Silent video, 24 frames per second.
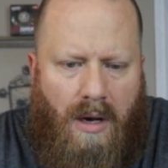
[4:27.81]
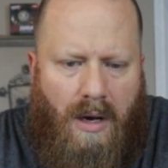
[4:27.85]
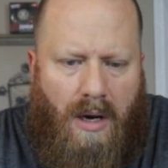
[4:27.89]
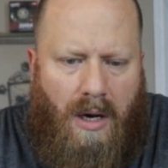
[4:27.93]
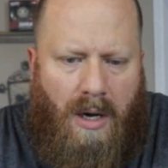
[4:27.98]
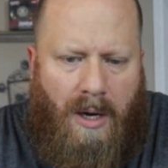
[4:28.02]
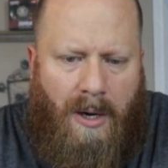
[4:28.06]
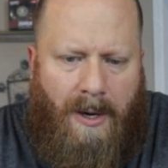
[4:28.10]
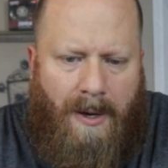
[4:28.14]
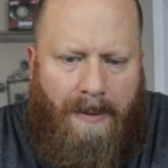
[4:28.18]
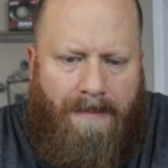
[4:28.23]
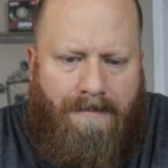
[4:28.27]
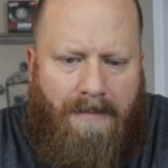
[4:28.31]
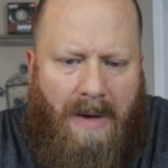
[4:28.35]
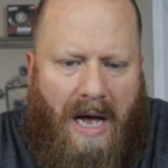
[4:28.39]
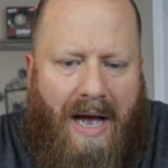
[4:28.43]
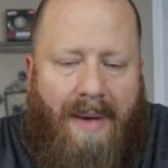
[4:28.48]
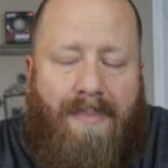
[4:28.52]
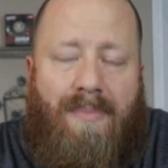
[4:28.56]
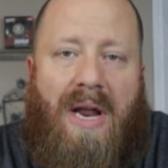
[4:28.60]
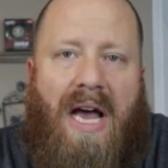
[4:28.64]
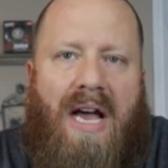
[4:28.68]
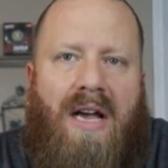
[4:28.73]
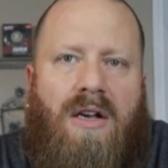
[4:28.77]

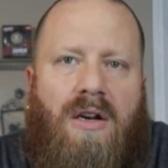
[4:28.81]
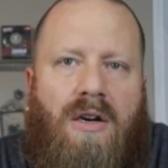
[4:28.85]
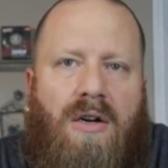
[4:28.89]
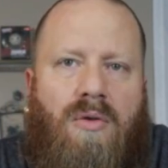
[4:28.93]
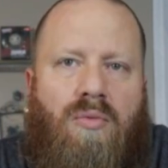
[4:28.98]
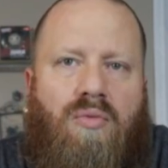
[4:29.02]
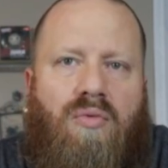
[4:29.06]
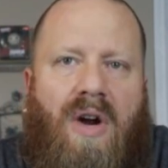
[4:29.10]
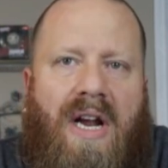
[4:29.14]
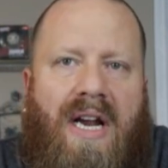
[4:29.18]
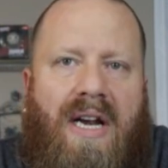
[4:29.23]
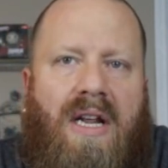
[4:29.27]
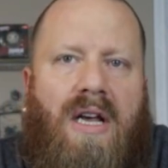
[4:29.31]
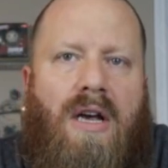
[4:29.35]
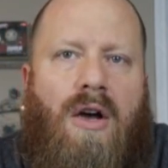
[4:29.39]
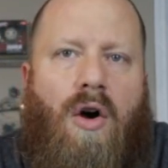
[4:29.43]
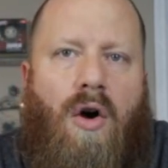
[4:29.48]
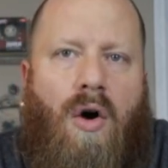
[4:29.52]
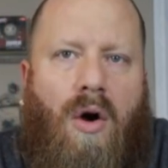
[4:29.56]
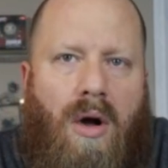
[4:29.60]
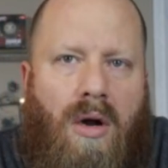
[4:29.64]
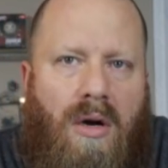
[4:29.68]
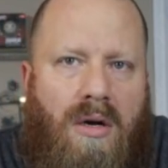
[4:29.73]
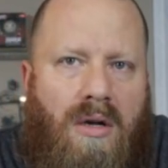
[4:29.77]
I'm not going to rate it
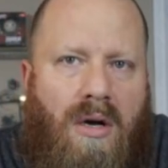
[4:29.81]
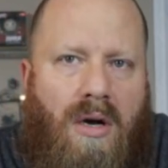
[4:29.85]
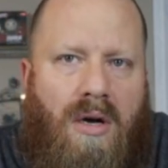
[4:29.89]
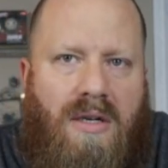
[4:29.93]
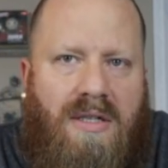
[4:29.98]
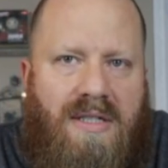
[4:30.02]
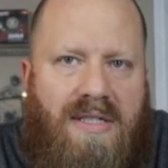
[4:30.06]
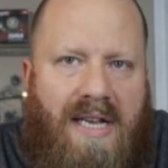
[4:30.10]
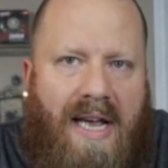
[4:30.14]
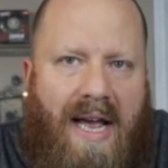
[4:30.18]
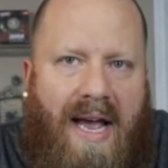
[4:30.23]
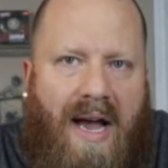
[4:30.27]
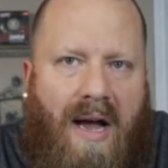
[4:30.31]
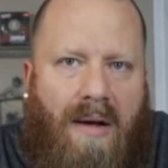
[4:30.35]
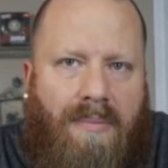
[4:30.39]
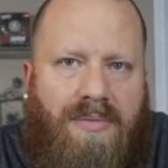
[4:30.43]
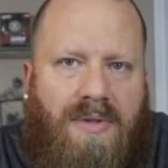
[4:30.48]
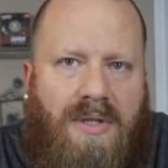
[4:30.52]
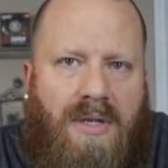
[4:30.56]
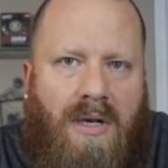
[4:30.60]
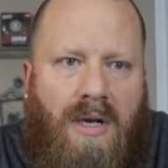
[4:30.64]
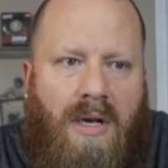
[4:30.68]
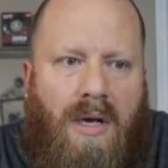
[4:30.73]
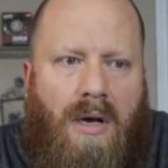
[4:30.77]
on
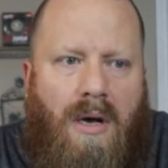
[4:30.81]
Untappd,